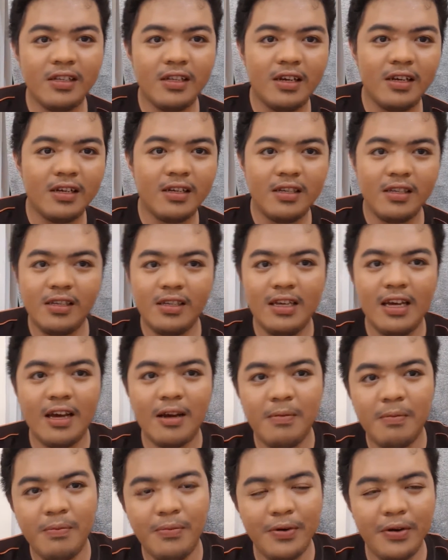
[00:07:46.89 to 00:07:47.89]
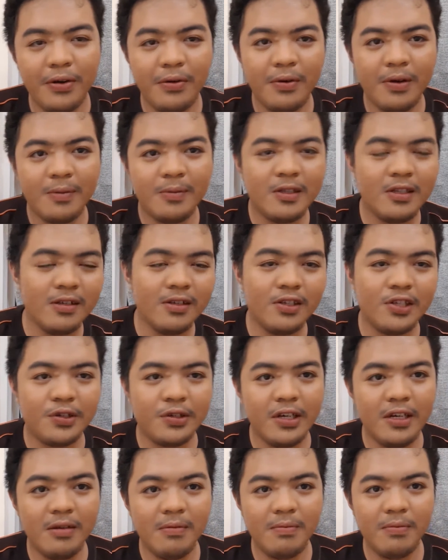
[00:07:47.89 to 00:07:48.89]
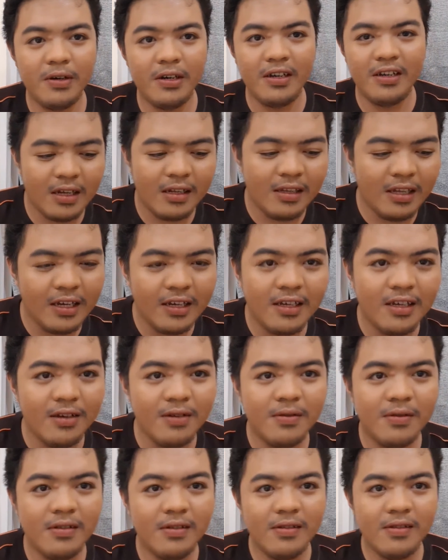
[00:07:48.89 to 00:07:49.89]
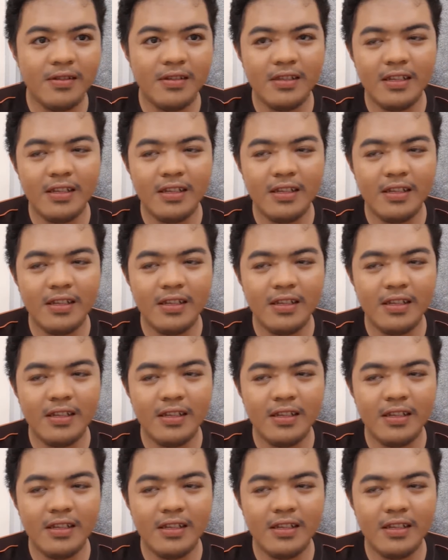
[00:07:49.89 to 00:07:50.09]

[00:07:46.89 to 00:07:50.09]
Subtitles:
Like, yeah, bro, I'm still straight, but I like you.